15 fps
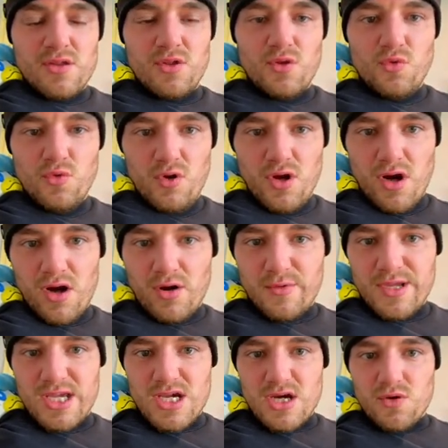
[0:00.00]

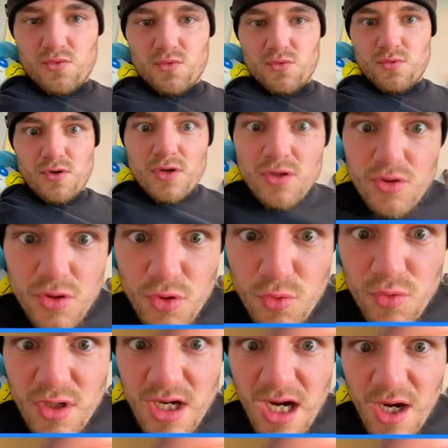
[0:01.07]
Lucario.
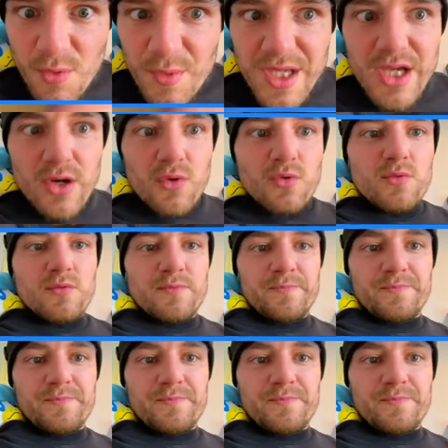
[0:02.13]
Lucario.